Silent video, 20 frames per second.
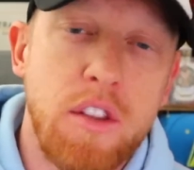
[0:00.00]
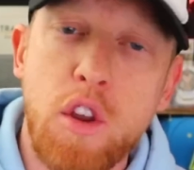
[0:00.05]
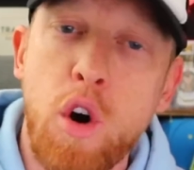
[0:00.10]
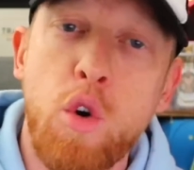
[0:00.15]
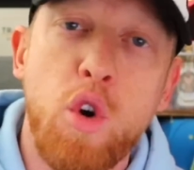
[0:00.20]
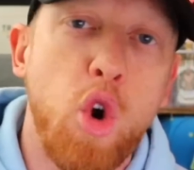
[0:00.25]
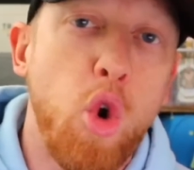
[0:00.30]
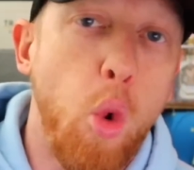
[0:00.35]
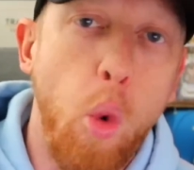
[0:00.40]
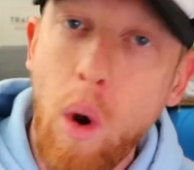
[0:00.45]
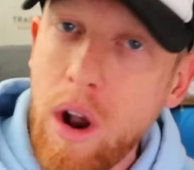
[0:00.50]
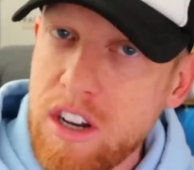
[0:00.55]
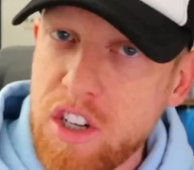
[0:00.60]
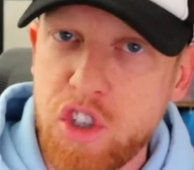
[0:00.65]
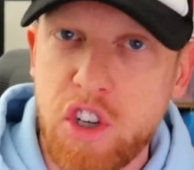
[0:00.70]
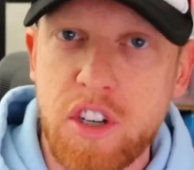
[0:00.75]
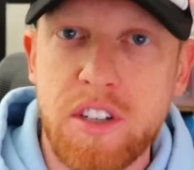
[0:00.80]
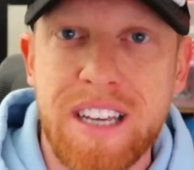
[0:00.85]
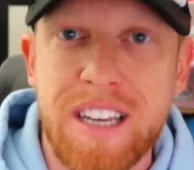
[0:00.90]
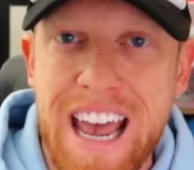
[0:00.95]
No
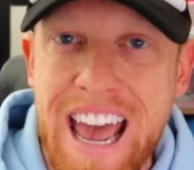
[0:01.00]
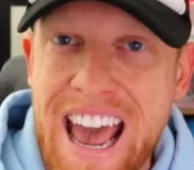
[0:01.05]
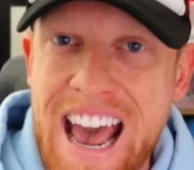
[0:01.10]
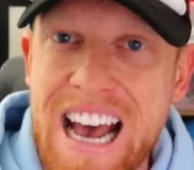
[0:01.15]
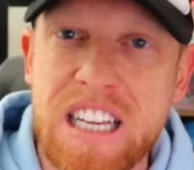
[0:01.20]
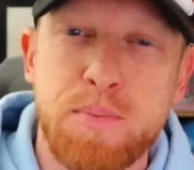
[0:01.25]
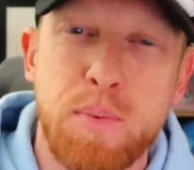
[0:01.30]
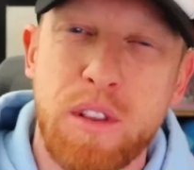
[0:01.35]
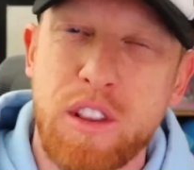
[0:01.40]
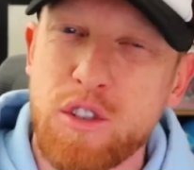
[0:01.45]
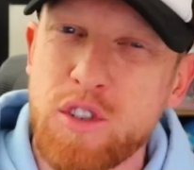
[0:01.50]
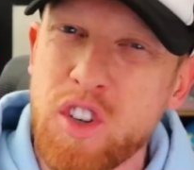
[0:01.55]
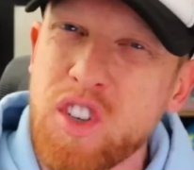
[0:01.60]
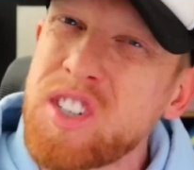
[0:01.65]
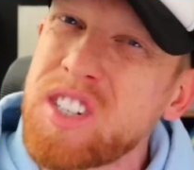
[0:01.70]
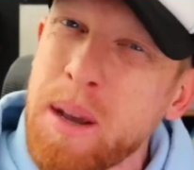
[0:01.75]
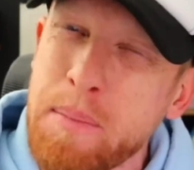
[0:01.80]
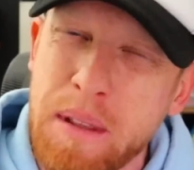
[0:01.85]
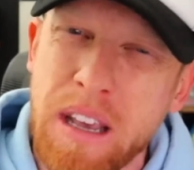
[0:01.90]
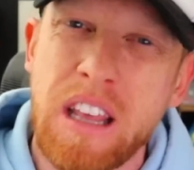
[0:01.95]
questions asked, but there's
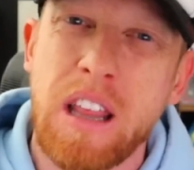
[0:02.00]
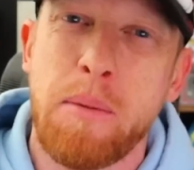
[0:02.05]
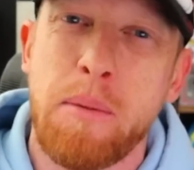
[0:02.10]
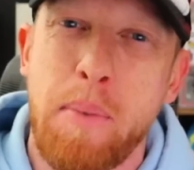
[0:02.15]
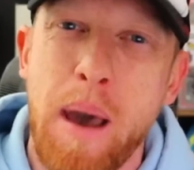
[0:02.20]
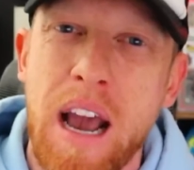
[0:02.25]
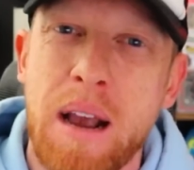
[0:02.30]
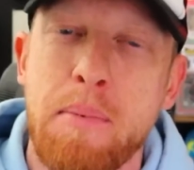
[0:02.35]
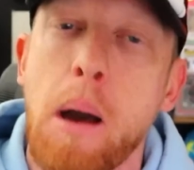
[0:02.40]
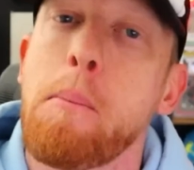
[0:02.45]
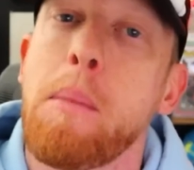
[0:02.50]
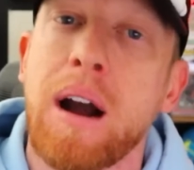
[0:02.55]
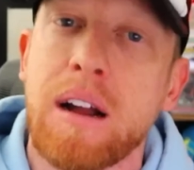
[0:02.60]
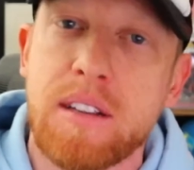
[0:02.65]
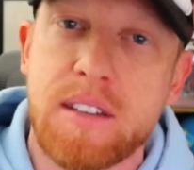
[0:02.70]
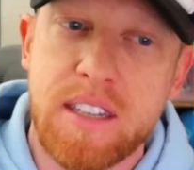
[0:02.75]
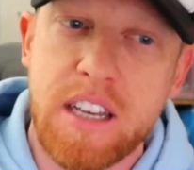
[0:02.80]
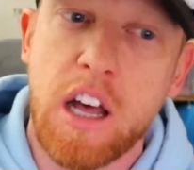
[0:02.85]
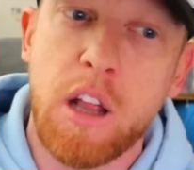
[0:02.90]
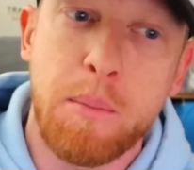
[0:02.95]
just something in the back of my
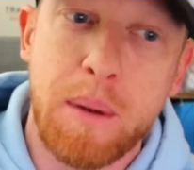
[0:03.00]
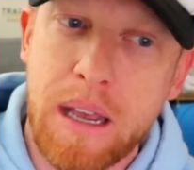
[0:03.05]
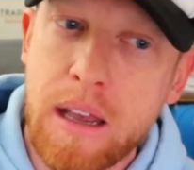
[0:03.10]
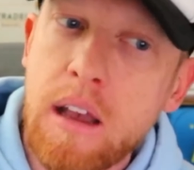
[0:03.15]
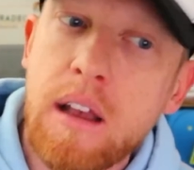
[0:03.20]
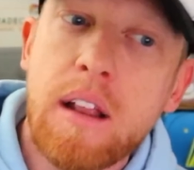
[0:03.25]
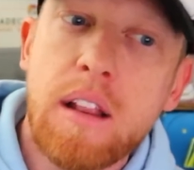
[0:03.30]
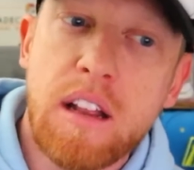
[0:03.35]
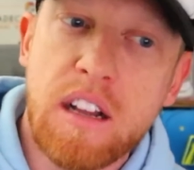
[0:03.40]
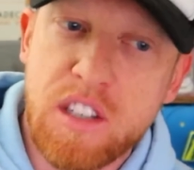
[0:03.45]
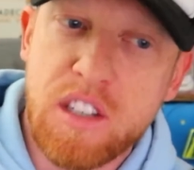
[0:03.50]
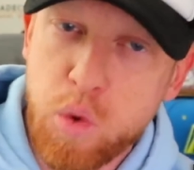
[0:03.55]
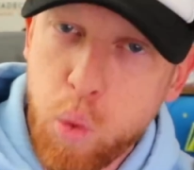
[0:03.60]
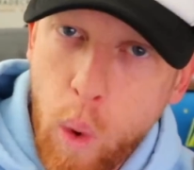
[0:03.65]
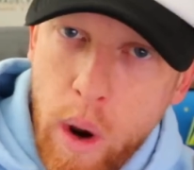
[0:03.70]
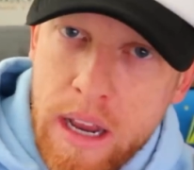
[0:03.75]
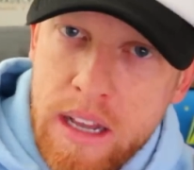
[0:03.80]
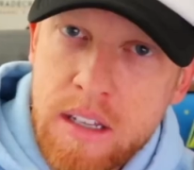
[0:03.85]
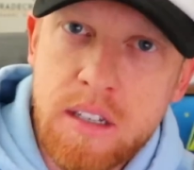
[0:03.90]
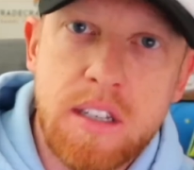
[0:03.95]
mind's telling me, let's
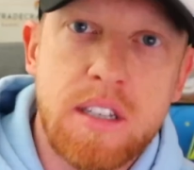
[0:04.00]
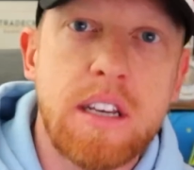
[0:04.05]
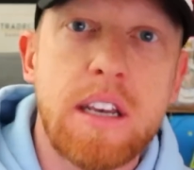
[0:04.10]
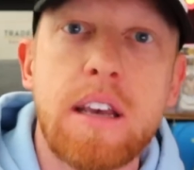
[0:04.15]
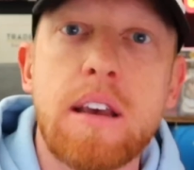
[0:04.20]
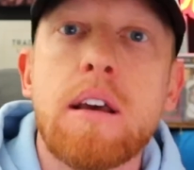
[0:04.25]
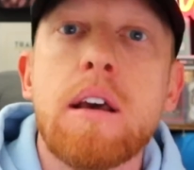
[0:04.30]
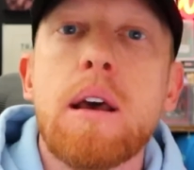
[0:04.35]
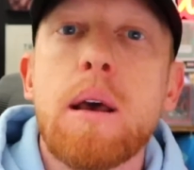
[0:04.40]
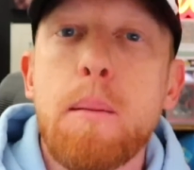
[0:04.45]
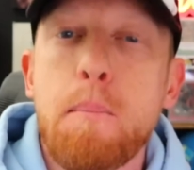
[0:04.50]
wait and see.